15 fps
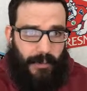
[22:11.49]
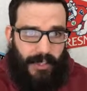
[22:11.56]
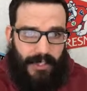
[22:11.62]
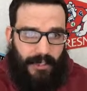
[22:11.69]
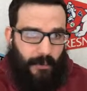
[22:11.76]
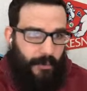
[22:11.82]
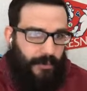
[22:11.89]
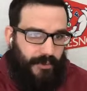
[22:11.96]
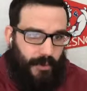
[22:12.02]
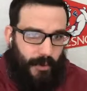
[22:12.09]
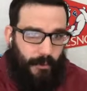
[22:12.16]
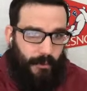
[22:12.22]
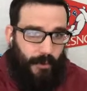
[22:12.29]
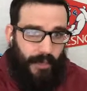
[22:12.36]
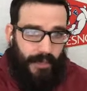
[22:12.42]
But at a
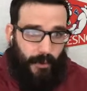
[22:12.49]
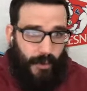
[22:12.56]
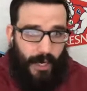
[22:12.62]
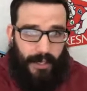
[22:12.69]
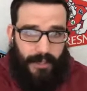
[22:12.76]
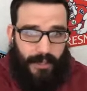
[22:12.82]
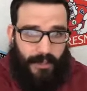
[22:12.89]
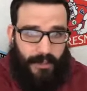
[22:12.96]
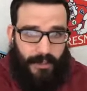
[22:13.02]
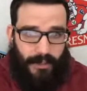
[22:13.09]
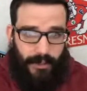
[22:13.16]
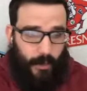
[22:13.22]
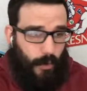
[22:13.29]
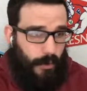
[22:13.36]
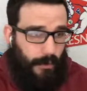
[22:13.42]
certain point, you got to get
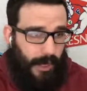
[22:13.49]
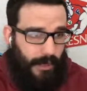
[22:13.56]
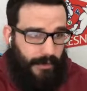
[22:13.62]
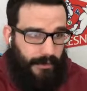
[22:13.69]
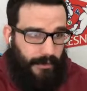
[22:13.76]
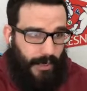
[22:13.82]
these quarterbacks,